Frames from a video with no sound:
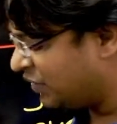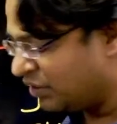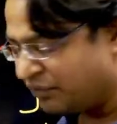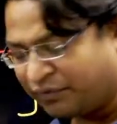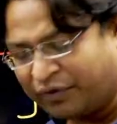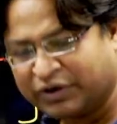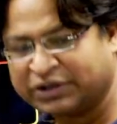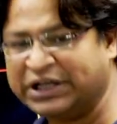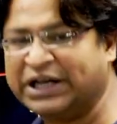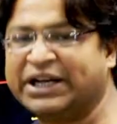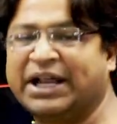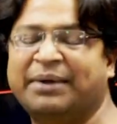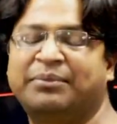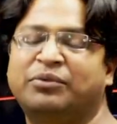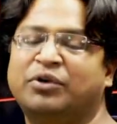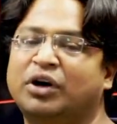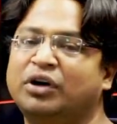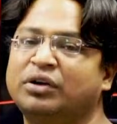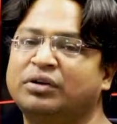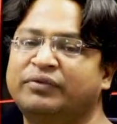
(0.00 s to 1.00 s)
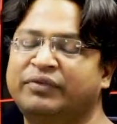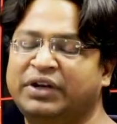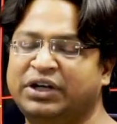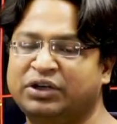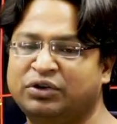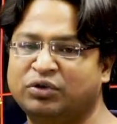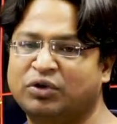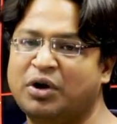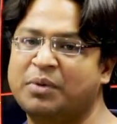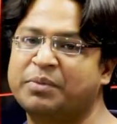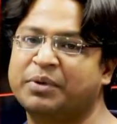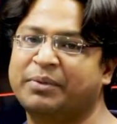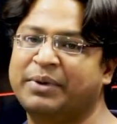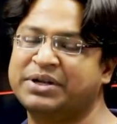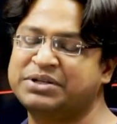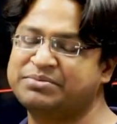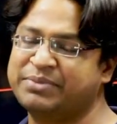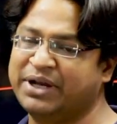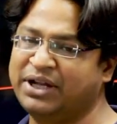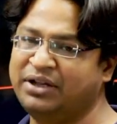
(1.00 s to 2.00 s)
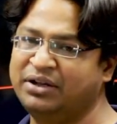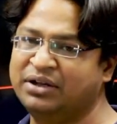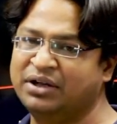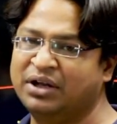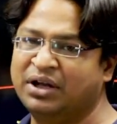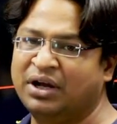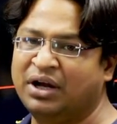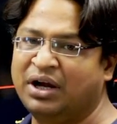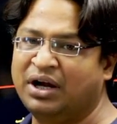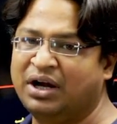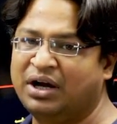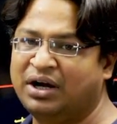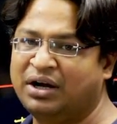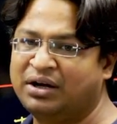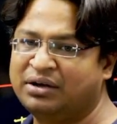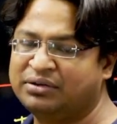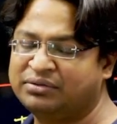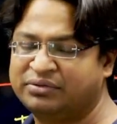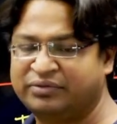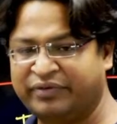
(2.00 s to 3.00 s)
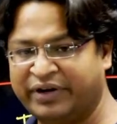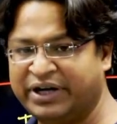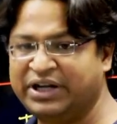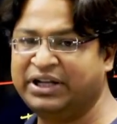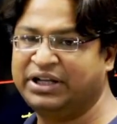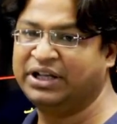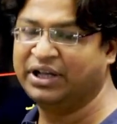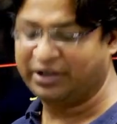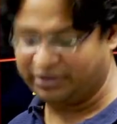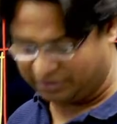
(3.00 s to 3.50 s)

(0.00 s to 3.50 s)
for that I'm not willing to compromise my 1 year.